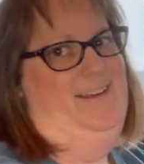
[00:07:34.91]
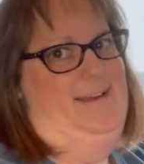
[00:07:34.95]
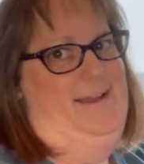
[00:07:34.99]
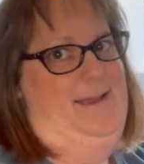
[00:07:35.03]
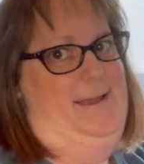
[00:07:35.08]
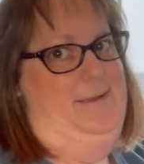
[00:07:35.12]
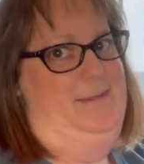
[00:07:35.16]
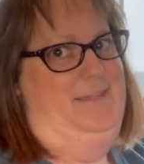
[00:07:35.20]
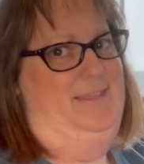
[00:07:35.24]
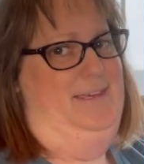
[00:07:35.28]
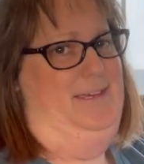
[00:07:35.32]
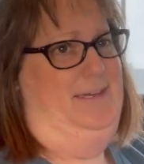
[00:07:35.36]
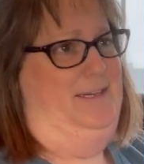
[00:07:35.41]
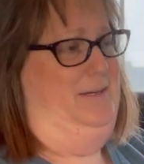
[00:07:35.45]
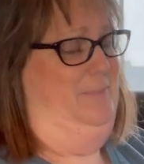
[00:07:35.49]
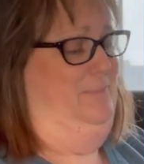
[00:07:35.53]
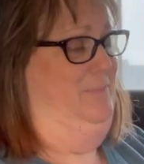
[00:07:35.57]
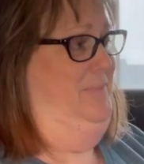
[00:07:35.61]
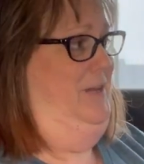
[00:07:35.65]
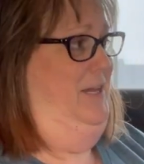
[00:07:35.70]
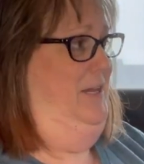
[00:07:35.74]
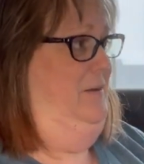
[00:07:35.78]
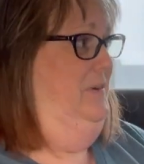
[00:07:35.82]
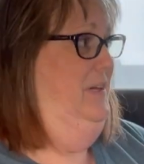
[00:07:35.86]
I think
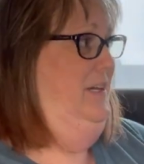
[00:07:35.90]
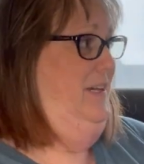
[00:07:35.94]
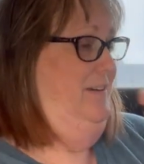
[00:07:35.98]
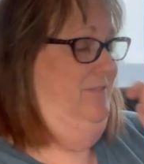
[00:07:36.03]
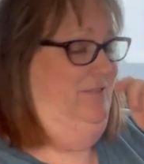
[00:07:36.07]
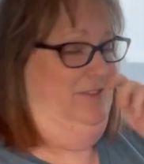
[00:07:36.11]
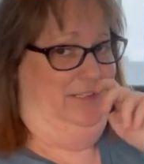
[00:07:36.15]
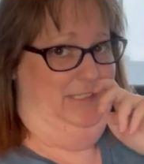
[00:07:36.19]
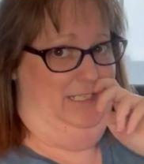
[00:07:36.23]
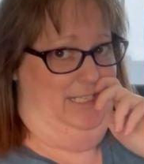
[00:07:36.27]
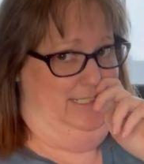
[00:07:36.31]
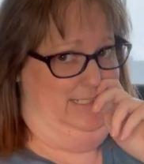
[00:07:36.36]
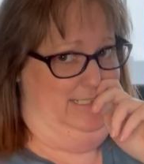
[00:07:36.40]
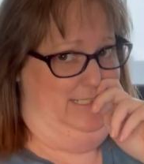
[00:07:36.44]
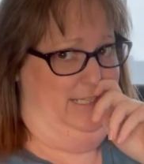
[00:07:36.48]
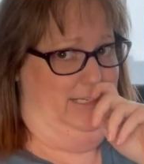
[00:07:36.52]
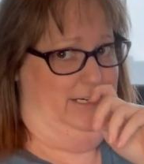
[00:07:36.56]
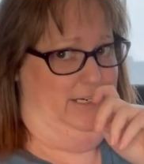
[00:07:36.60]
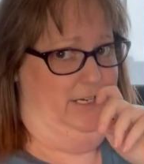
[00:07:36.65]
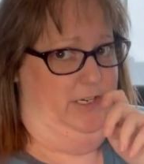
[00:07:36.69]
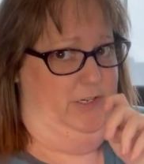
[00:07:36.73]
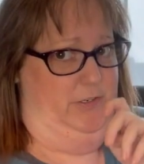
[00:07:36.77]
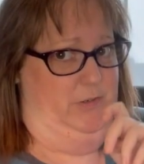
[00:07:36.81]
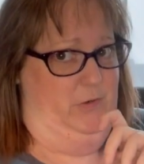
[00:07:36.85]
maybe even less than
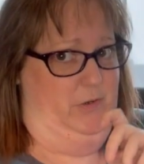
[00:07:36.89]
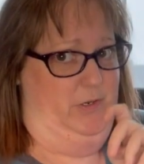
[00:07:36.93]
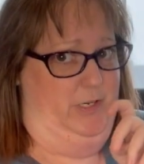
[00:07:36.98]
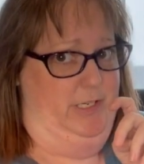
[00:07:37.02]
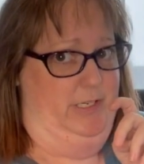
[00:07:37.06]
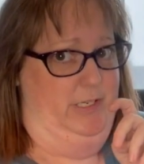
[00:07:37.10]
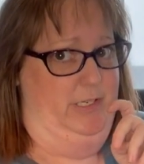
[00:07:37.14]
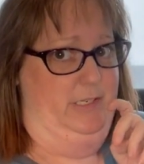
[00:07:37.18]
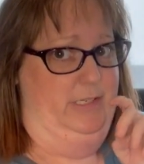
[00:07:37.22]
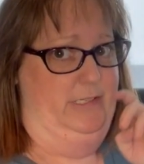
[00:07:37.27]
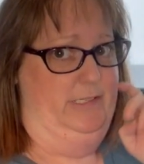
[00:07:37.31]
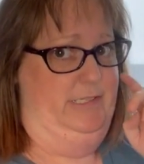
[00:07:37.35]
100